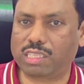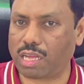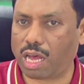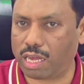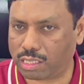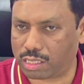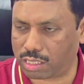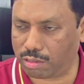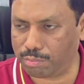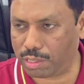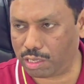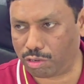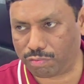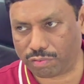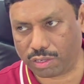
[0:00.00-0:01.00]
or
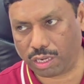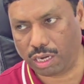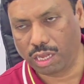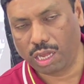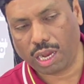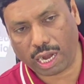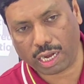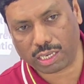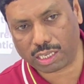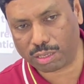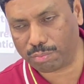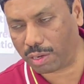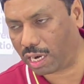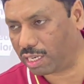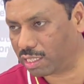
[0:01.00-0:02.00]
acetaminophen
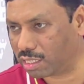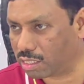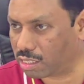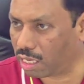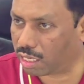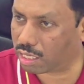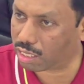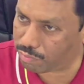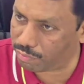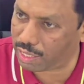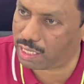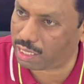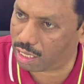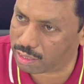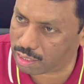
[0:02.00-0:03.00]
antibiotics are
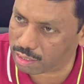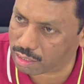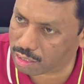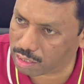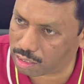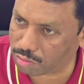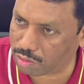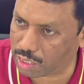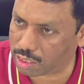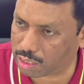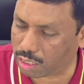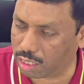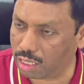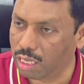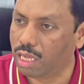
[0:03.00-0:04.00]
required on that
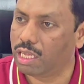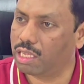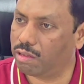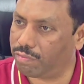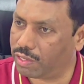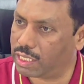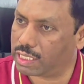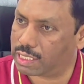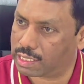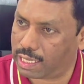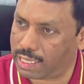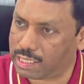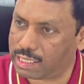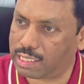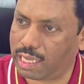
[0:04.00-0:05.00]
situation. If it
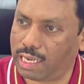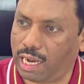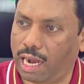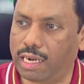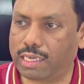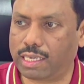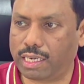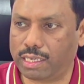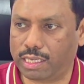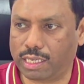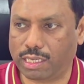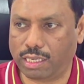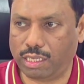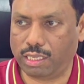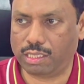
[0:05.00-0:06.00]
is less than 100
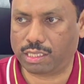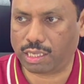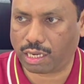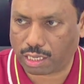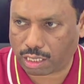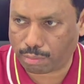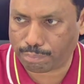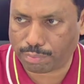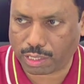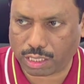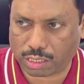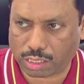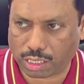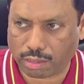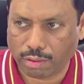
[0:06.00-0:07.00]
degrees their
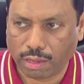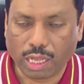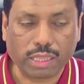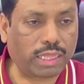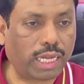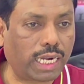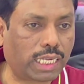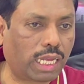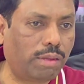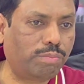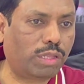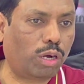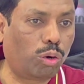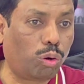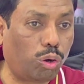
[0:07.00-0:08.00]
temperature, that
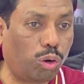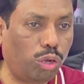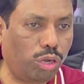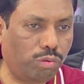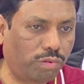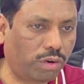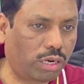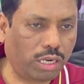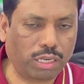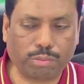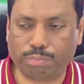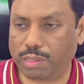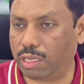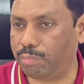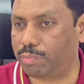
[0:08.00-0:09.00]
time the whole
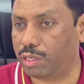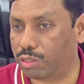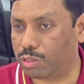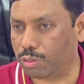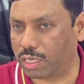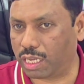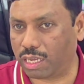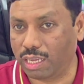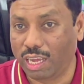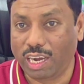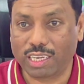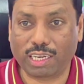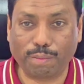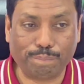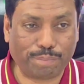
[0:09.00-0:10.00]
world, people today,
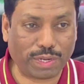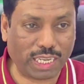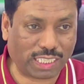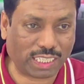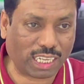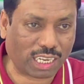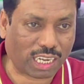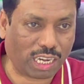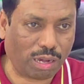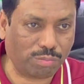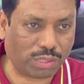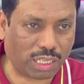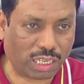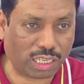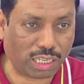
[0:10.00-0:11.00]
temperature
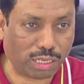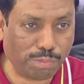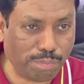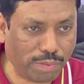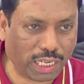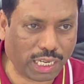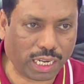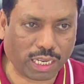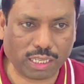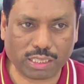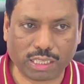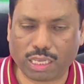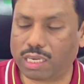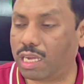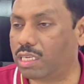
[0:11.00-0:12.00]
comes and
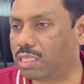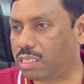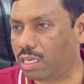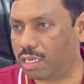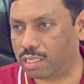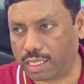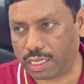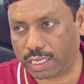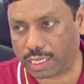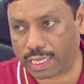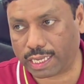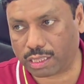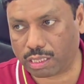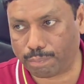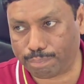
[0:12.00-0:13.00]
immediately they rush and they
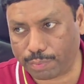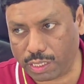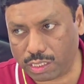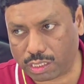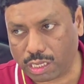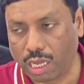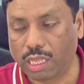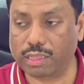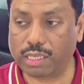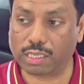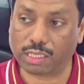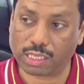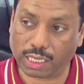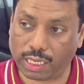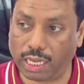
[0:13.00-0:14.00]
take the pills.
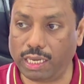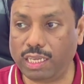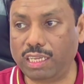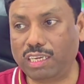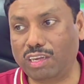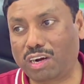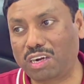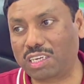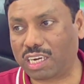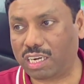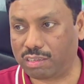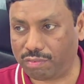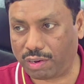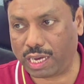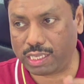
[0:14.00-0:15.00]
That's really
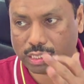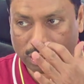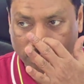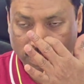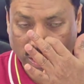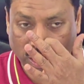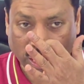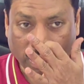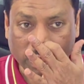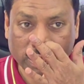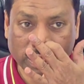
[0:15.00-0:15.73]
not advisable.